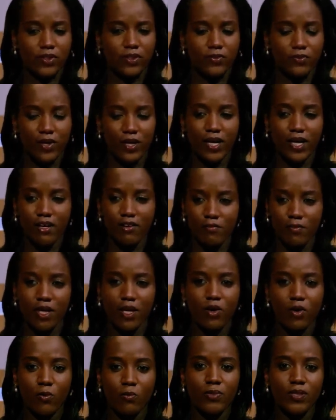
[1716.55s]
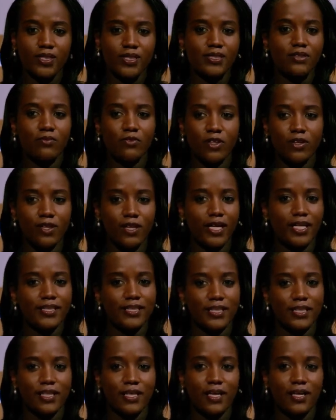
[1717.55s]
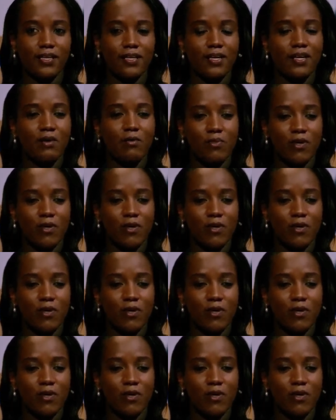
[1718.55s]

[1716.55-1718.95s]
So what gave me hope is realizing that